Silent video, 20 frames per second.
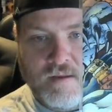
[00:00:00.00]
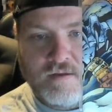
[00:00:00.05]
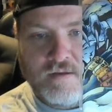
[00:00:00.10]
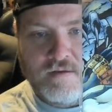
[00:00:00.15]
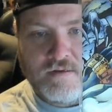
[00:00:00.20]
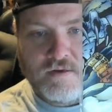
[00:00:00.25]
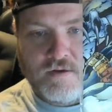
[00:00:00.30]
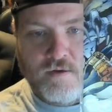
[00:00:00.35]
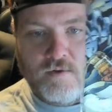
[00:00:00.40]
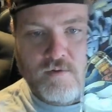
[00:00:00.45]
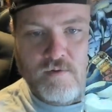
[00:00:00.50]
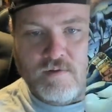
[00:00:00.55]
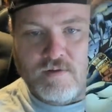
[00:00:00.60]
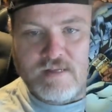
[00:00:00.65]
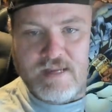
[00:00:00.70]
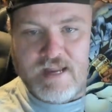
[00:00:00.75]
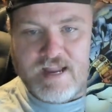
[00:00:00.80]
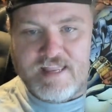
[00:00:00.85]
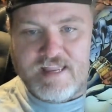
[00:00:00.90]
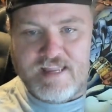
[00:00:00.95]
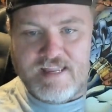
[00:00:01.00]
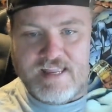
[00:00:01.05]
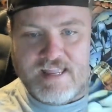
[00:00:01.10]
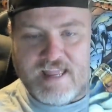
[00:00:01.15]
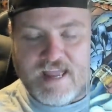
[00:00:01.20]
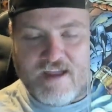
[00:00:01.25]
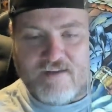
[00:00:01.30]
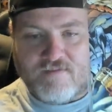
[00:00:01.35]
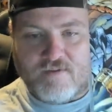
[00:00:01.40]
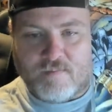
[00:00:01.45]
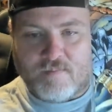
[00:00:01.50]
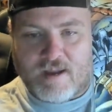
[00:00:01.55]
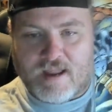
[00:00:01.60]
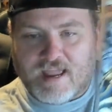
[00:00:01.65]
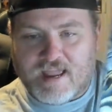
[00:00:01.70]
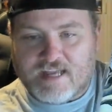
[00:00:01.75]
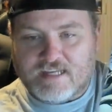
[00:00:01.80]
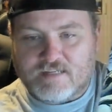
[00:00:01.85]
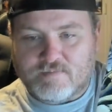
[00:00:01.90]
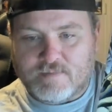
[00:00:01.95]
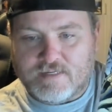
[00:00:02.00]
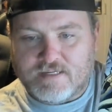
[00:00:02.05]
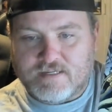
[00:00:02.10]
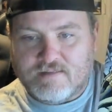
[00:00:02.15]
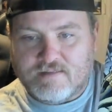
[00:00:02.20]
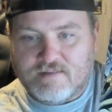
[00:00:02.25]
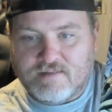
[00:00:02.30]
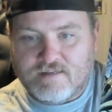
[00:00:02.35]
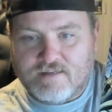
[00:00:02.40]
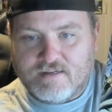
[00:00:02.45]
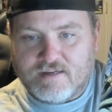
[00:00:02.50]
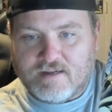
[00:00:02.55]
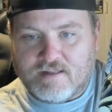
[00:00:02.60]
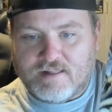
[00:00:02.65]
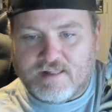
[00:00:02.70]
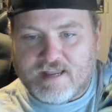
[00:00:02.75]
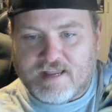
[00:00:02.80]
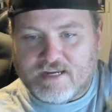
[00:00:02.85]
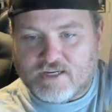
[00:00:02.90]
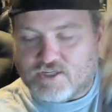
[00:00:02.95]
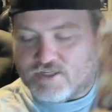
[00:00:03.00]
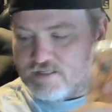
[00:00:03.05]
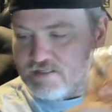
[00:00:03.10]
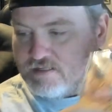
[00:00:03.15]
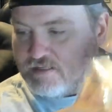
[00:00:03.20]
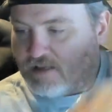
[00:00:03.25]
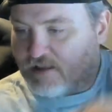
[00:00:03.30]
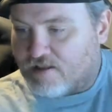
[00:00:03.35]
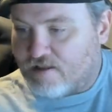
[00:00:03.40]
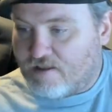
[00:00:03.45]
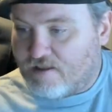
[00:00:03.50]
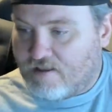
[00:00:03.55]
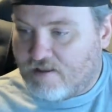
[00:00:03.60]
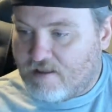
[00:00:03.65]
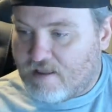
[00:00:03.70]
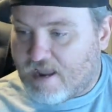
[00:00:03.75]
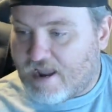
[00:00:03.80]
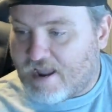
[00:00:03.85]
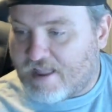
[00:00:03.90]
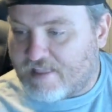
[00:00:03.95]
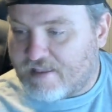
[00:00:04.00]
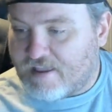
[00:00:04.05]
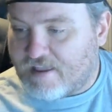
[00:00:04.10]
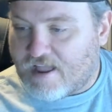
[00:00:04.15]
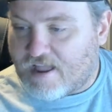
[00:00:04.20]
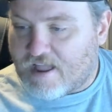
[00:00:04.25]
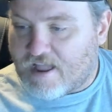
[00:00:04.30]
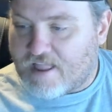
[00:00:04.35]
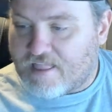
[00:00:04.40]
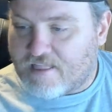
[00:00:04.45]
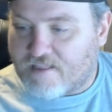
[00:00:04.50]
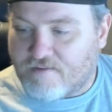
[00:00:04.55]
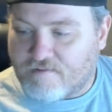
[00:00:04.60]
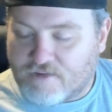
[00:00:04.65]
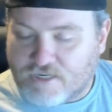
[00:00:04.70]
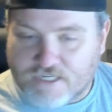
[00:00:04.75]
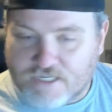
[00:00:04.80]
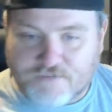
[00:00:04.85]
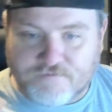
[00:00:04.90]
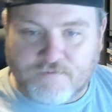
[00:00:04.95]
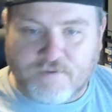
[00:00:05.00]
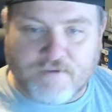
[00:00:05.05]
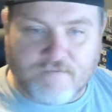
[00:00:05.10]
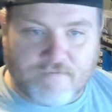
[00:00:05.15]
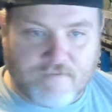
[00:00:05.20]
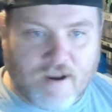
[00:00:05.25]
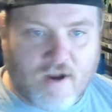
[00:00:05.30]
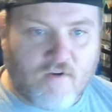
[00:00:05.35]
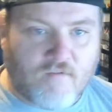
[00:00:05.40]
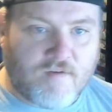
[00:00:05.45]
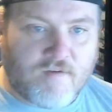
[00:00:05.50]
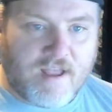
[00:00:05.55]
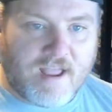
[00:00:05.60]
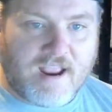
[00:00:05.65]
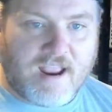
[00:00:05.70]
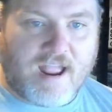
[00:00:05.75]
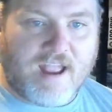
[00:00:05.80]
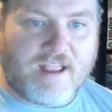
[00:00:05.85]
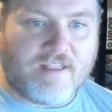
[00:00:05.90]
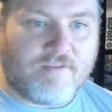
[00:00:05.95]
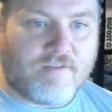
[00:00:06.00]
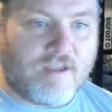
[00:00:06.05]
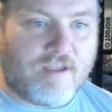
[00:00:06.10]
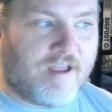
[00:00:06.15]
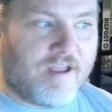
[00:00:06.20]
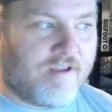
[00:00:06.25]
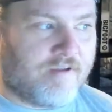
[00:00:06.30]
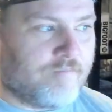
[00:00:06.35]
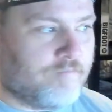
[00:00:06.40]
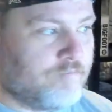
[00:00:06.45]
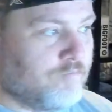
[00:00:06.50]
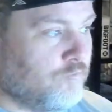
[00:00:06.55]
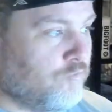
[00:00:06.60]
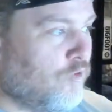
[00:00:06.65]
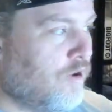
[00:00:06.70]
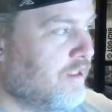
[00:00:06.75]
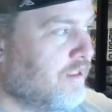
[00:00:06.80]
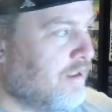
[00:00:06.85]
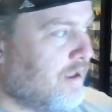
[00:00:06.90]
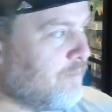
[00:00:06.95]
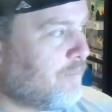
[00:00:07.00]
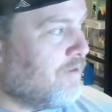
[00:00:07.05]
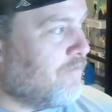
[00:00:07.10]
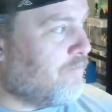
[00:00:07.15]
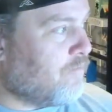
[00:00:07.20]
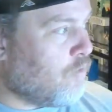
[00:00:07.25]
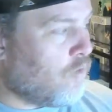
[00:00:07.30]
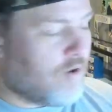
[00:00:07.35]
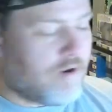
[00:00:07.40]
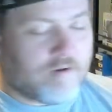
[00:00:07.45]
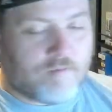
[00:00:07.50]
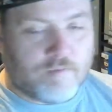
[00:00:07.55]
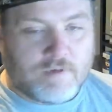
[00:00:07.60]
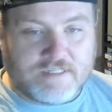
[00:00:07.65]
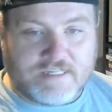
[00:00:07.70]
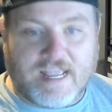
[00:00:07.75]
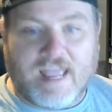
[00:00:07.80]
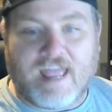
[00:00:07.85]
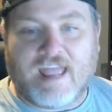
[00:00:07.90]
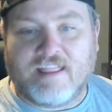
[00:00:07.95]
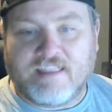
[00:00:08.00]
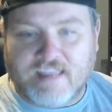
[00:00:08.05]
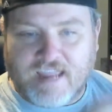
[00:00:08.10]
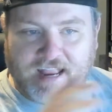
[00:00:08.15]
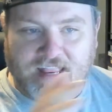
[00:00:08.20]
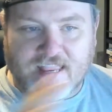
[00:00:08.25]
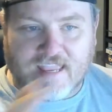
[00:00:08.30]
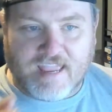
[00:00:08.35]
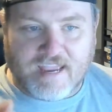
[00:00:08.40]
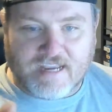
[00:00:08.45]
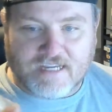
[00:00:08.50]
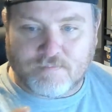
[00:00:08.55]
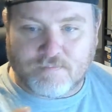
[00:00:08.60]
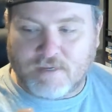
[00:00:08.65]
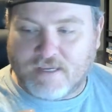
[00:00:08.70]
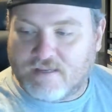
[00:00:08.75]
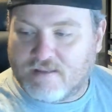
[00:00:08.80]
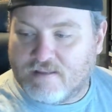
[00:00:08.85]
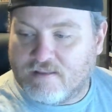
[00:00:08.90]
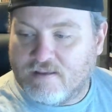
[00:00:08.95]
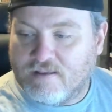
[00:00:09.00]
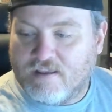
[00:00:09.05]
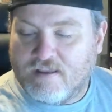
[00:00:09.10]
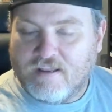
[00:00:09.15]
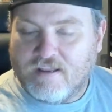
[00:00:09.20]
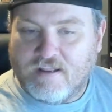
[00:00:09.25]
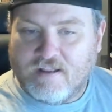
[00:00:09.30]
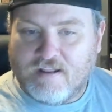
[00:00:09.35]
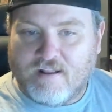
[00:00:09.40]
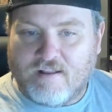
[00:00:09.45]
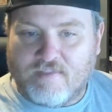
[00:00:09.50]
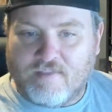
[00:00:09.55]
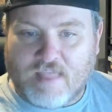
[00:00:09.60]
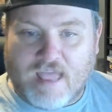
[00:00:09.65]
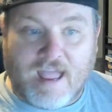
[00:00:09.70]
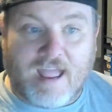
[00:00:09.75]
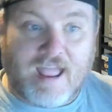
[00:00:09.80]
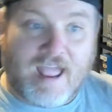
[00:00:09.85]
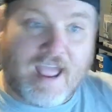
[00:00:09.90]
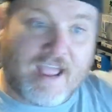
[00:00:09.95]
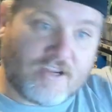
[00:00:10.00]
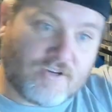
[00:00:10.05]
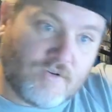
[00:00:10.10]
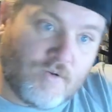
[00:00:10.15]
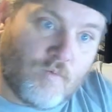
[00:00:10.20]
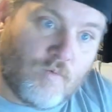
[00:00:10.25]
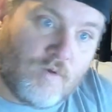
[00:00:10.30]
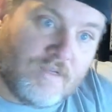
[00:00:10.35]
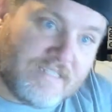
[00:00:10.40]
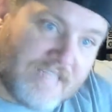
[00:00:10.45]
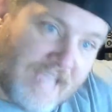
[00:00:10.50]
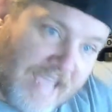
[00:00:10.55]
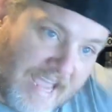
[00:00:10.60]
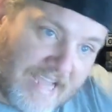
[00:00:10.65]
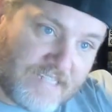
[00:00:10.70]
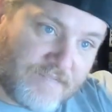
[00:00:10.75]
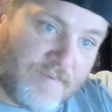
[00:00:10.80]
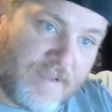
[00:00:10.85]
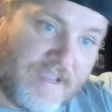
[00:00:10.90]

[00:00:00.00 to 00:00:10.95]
So I needed that for my X-Men collection, and just to verify, the one that before was the Uncanny X-Men, that actually was X-Men